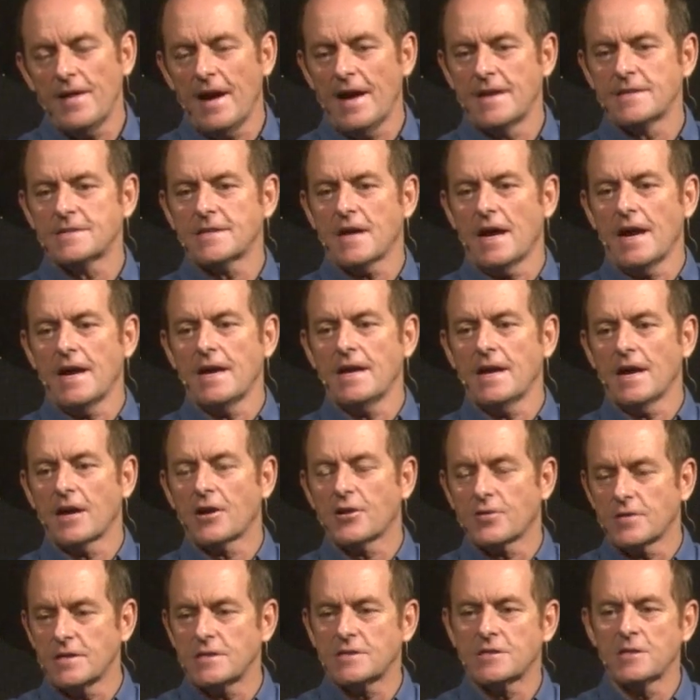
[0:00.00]
as a
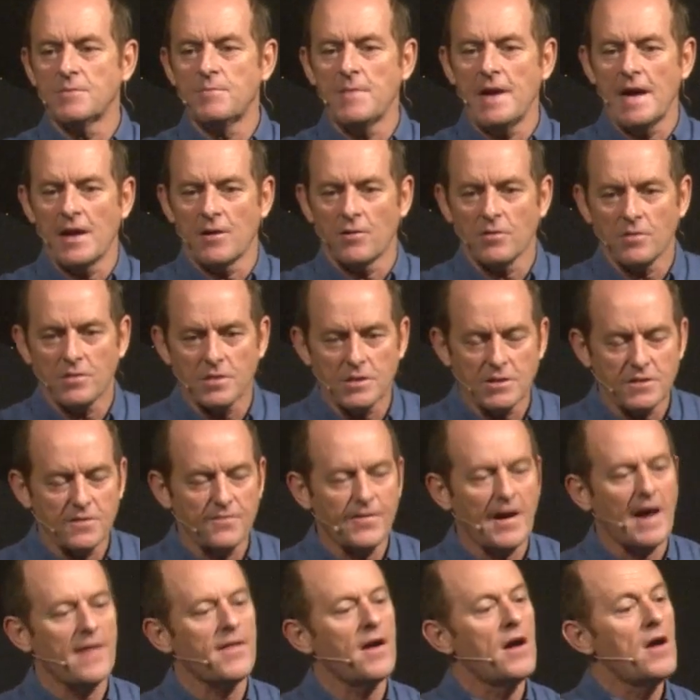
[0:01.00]
Christian man or a Christian
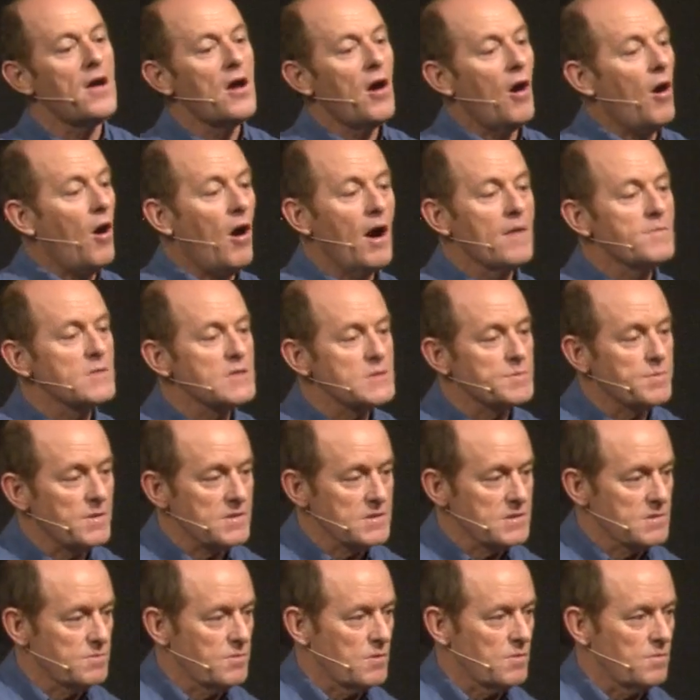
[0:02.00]
father, I'm
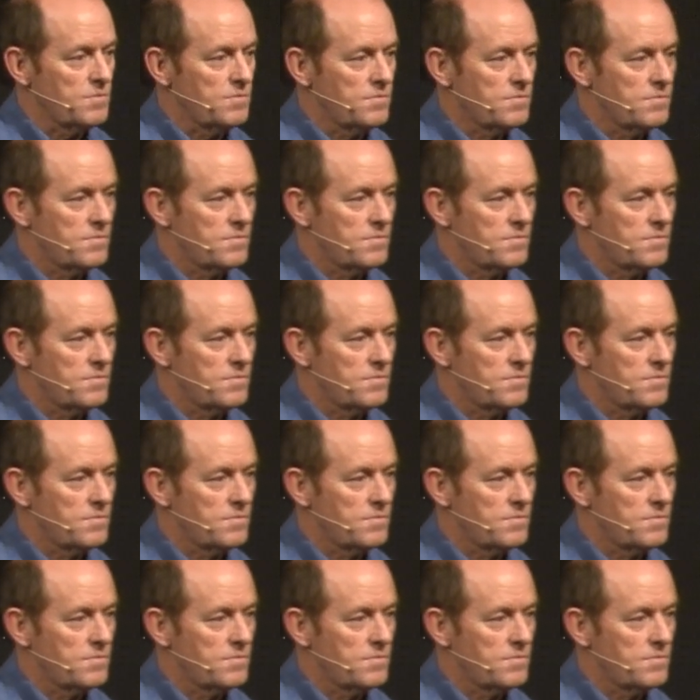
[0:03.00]
responsible.